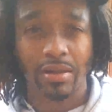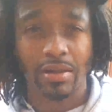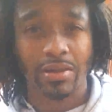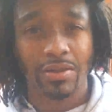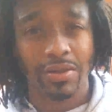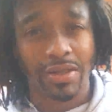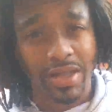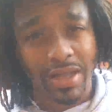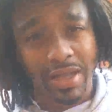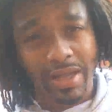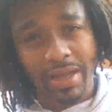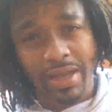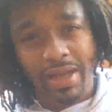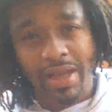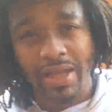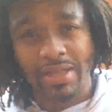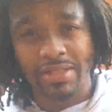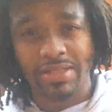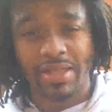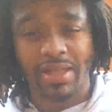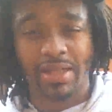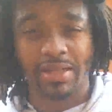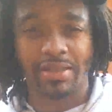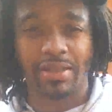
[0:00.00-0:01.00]
You can't
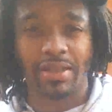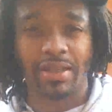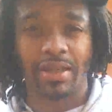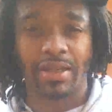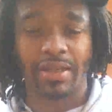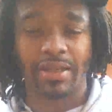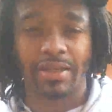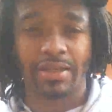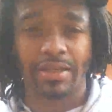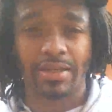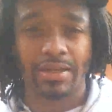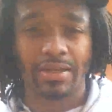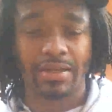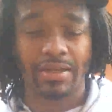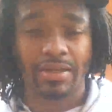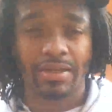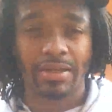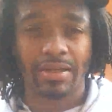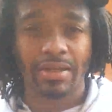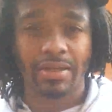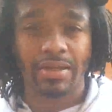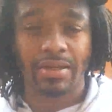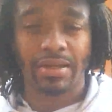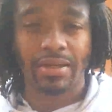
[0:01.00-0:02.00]
hijack that.
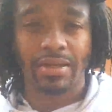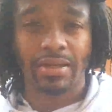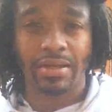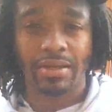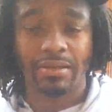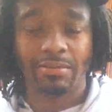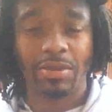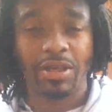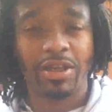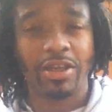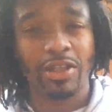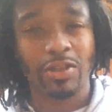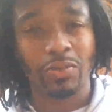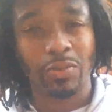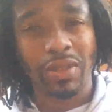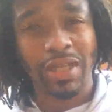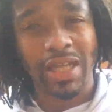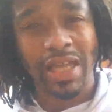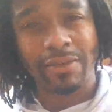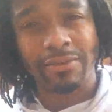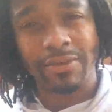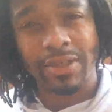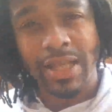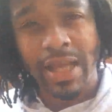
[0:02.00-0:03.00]
Because we
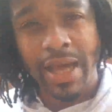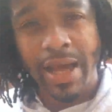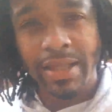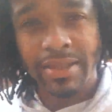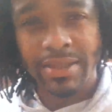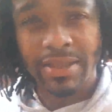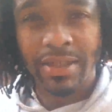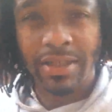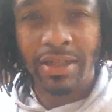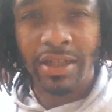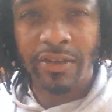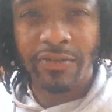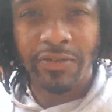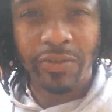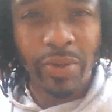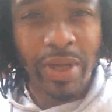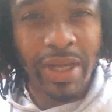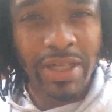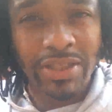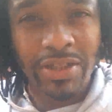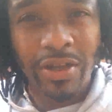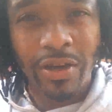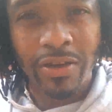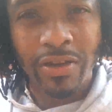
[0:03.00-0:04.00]
have lots here. If you
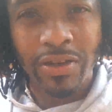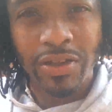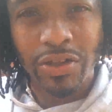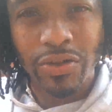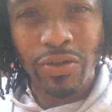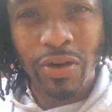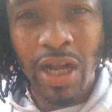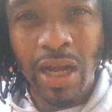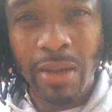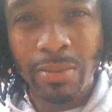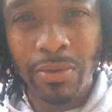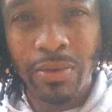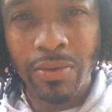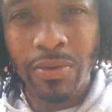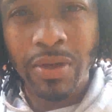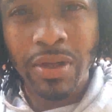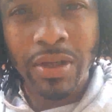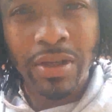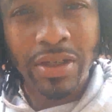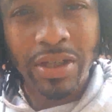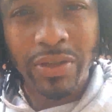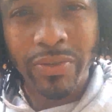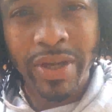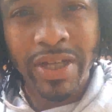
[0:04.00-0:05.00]
ain't talking tribal,
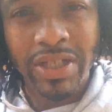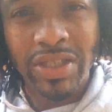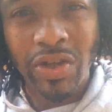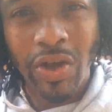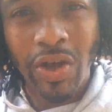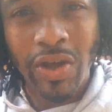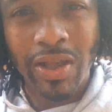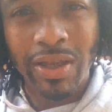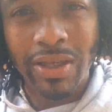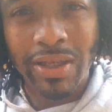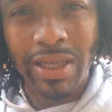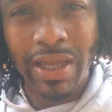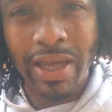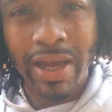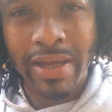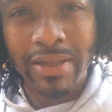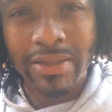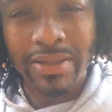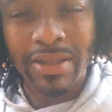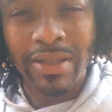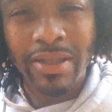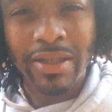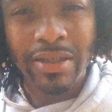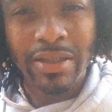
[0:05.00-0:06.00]
you ain't talking
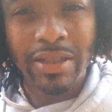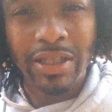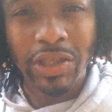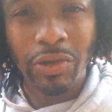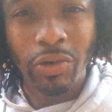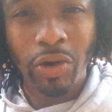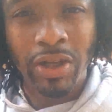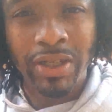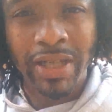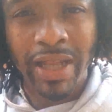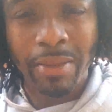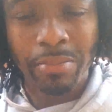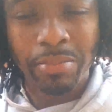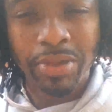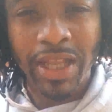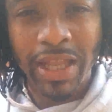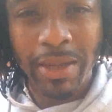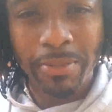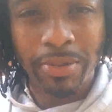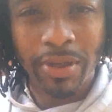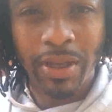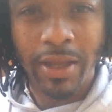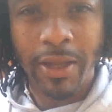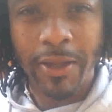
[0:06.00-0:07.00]
lots, then you're on that
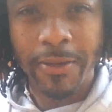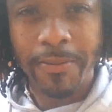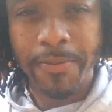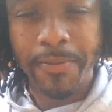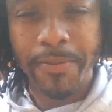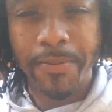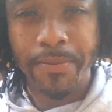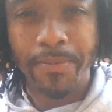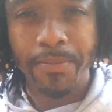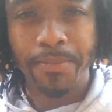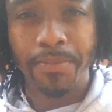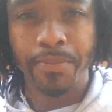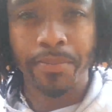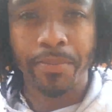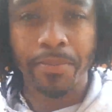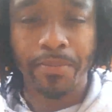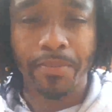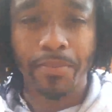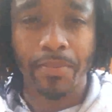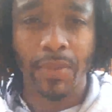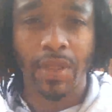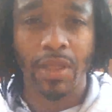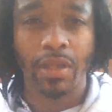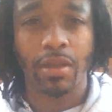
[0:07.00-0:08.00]
play.
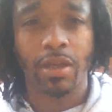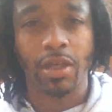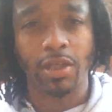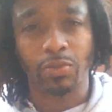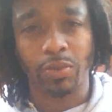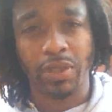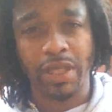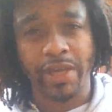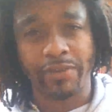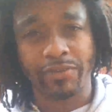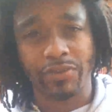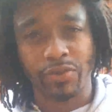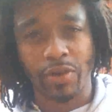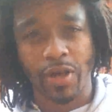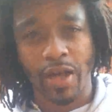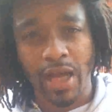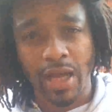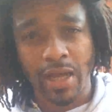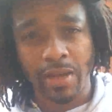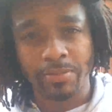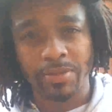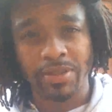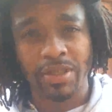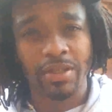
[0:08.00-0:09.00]
Because we have
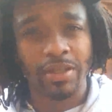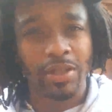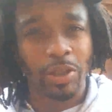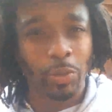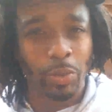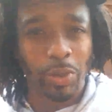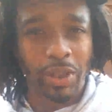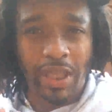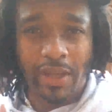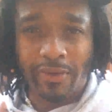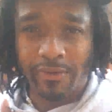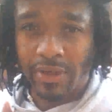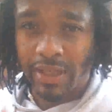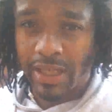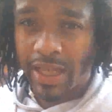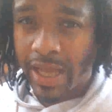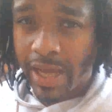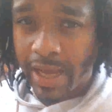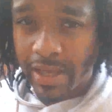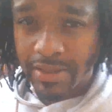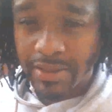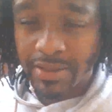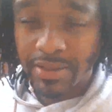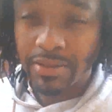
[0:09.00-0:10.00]
tribes and we have
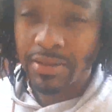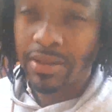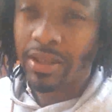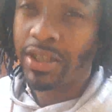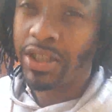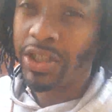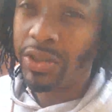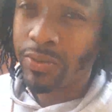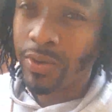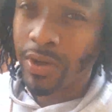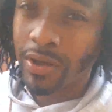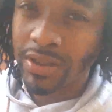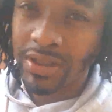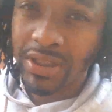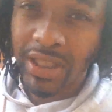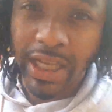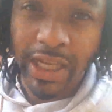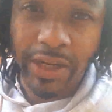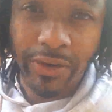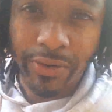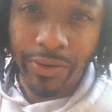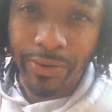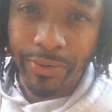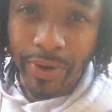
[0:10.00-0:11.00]
lots, and you on
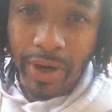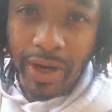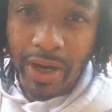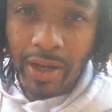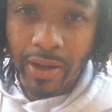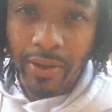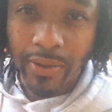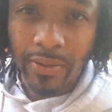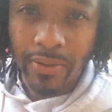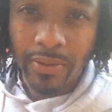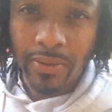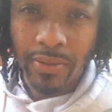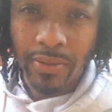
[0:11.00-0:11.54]
sacred ground.